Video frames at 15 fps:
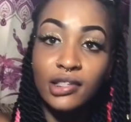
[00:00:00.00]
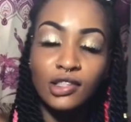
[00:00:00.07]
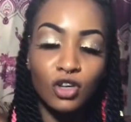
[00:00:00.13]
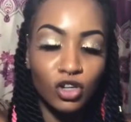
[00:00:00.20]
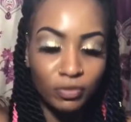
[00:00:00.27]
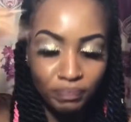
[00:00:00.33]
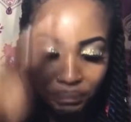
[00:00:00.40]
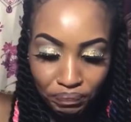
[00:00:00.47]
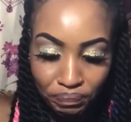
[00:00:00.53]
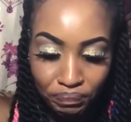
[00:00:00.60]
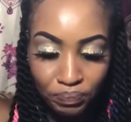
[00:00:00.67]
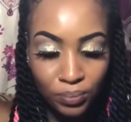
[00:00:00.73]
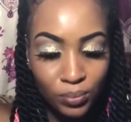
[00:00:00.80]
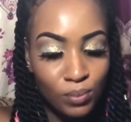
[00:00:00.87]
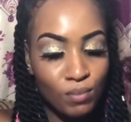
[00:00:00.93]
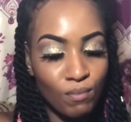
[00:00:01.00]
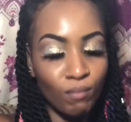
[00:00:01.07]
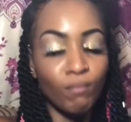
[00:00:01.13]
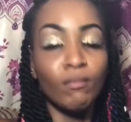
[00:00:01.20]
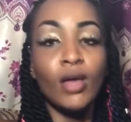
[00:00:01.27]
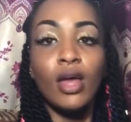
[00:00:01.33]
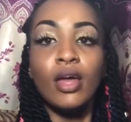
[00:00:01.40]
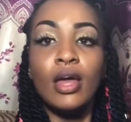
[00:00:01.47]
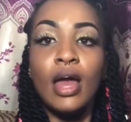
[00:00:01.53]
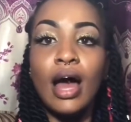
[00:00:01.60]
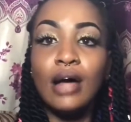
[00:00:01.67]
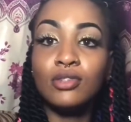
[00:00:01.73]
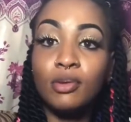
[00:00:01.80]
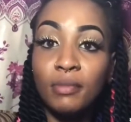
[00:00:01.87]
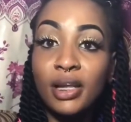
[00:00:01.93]
So, as
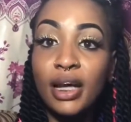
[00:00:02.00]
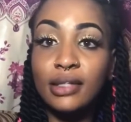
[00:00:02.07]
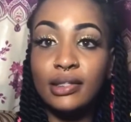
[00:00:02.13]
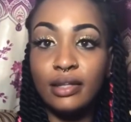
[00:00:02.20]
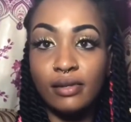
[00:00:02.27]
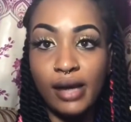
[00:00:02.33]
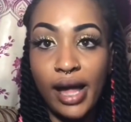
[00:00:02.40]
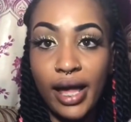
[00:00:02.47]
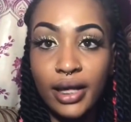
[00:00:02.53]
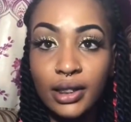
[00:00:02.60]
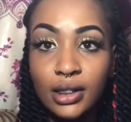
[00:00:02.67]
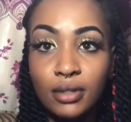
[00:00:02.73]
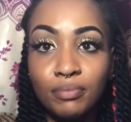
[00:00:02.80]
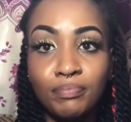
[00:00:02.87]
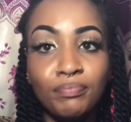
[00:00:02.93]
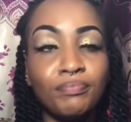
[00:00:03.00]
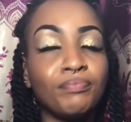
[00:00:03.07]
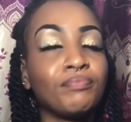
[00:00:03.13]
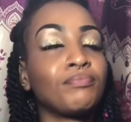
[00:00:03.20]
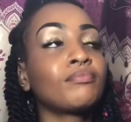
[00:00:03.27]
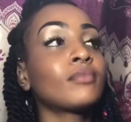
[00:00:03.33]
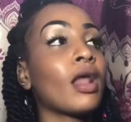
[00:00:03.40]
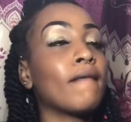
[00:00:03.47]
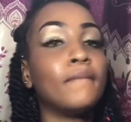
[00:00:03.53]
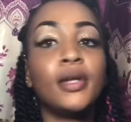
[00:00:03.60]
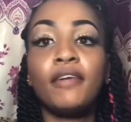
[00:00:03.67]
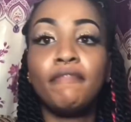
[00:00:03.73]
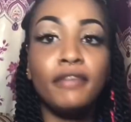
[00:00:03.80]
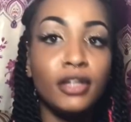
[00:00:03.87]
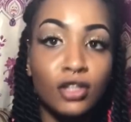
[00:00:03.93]
for me, that's it, right? Me no
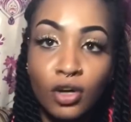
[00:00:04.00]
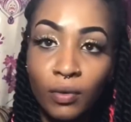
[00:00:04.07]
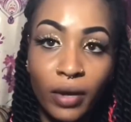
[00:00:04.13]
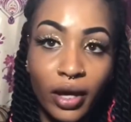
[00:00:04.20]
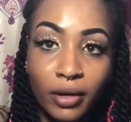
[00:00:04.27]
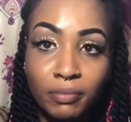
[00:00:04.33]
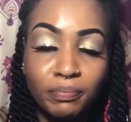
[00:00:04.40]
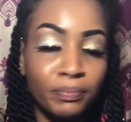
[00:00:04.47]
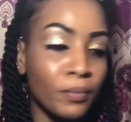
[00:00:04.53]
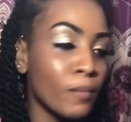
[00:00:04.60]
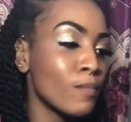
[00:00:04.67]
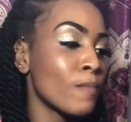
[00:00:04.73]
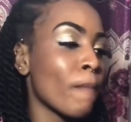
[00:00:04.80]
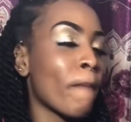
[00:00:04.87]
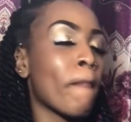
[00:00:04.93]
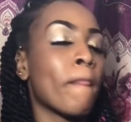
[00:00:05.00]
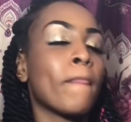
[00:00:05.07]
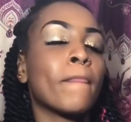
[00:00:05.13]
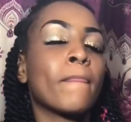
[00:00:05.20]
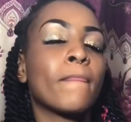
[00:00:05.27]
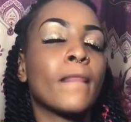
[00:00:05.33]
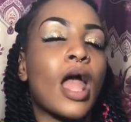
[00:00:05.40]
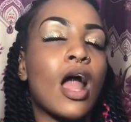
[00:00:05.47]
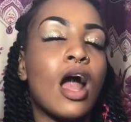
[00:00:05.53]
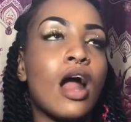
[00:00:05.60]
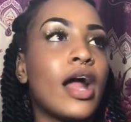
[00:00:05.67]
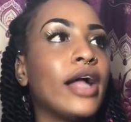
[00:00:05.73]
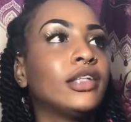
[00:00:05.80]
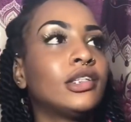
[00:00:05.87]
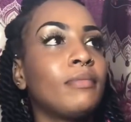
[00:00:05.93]
feel no way.
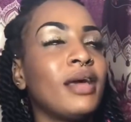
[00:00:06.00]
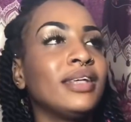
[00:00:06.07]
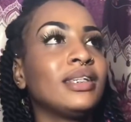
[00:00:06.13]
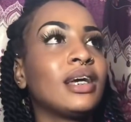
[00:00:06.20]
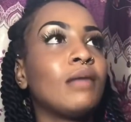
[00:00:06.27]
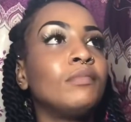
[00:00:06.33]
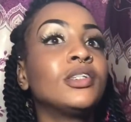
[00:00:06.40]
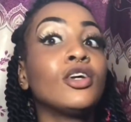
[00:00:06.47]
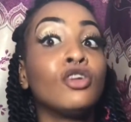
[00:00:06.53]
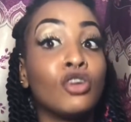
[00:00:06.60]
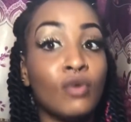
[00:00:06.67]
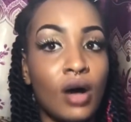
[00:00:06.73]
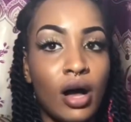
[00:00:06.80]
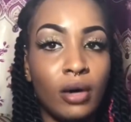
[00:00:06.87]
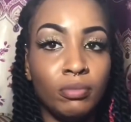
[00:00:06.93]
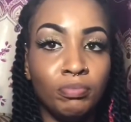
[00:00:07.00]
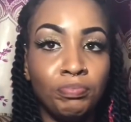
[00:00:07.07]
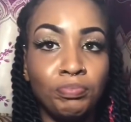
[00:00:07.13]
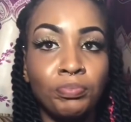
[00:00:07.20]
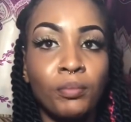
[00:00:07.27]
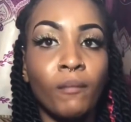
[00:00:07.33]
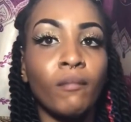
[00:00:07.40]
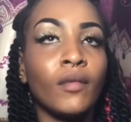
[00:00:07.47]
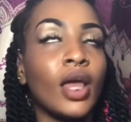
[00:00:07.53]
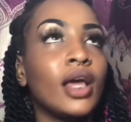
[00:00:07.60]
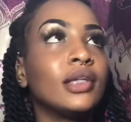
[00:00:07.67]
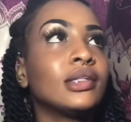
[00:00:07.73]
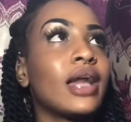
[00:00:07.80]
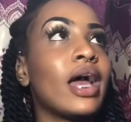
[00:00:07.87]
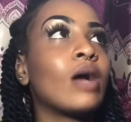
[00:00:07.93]
Alright, so basically, I'm telling you what happened. It's
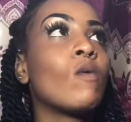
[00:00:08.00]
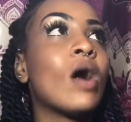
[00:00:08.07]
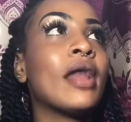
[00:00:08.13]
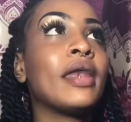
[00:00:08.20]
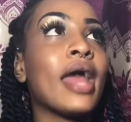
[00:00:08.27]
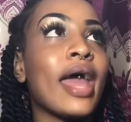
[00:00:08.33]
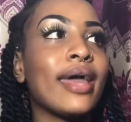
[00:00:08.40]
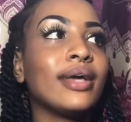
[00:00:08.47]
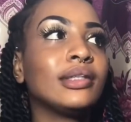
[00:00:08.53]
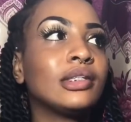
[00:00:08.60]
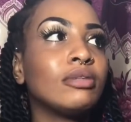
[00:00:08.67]
like one night,